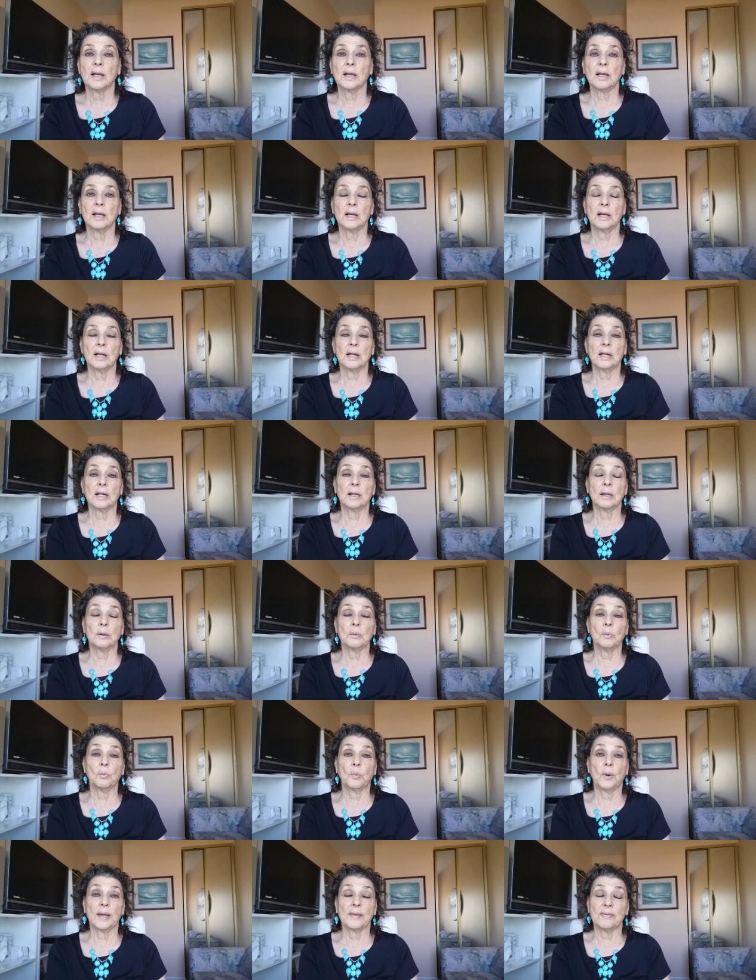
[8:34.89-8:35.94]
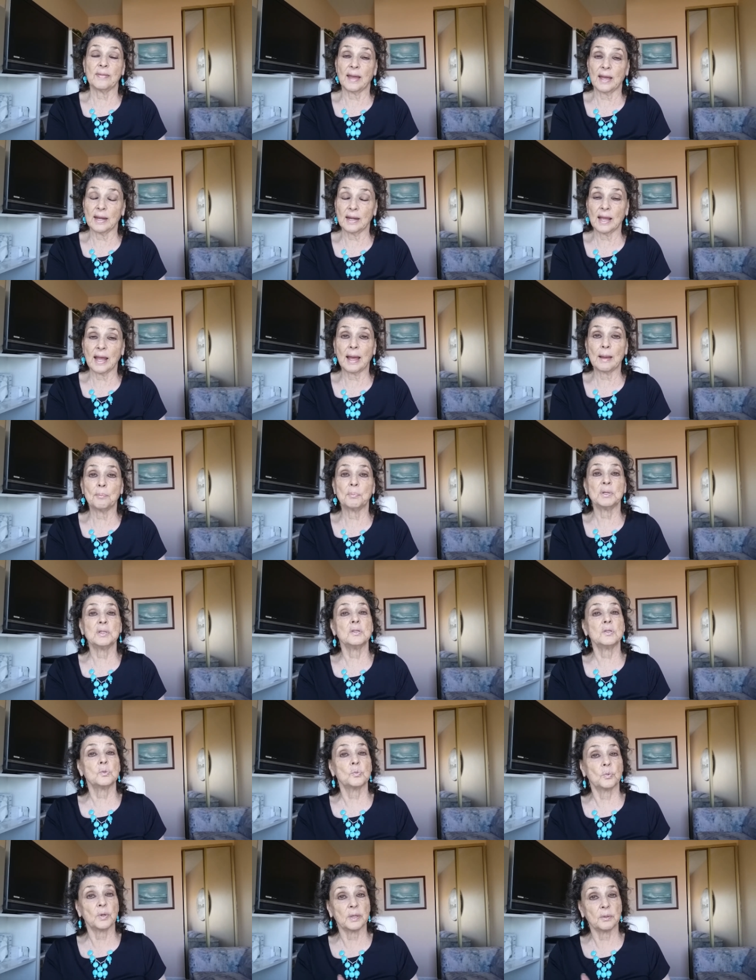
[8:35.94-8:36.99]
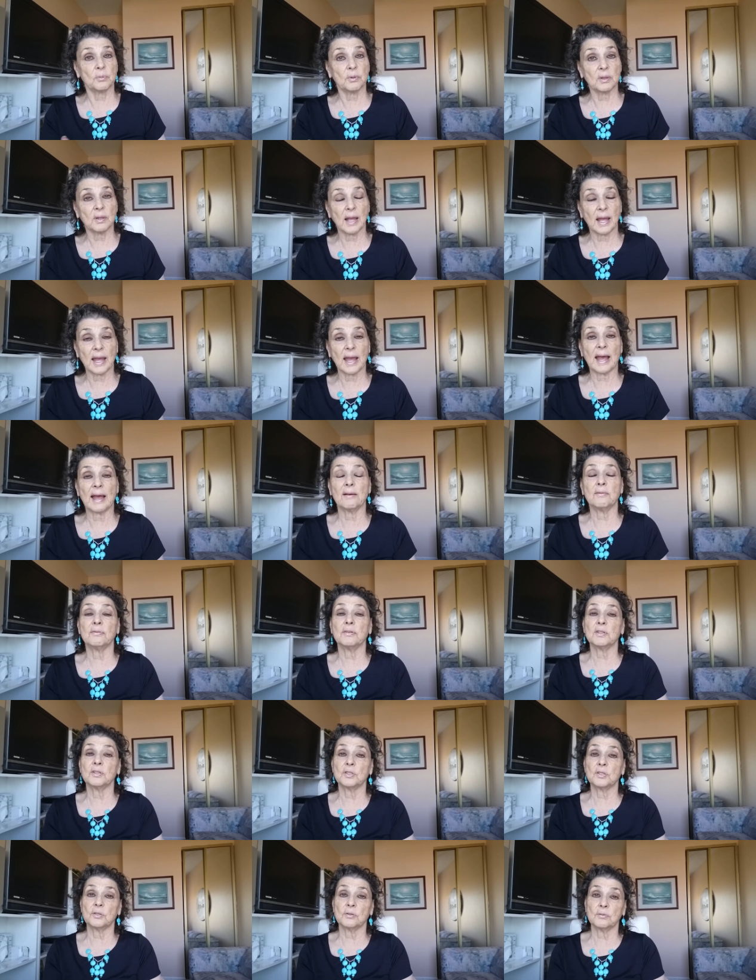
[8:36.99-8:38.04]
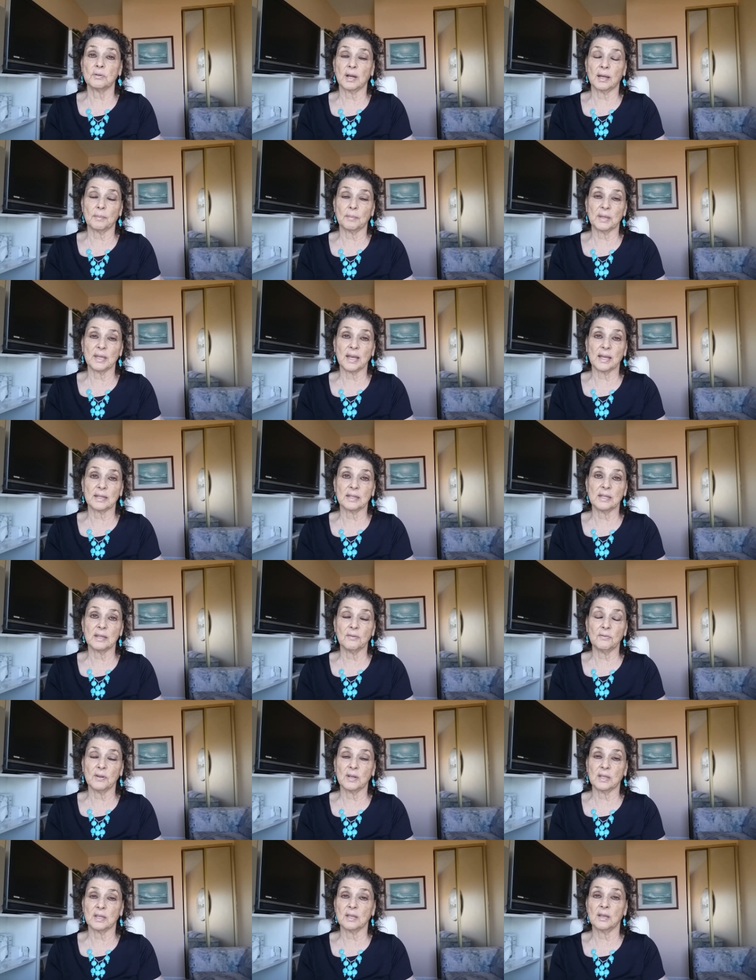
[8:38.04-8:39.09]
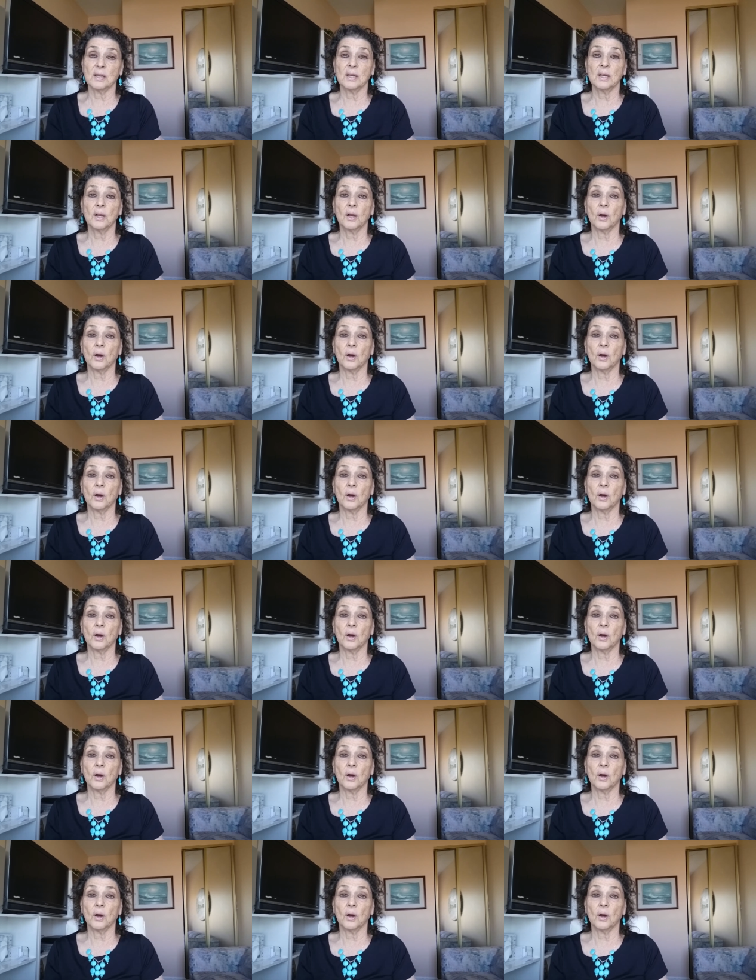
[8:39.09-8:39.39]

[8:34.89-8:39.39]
Uh, when that happens, we will have tsunami activity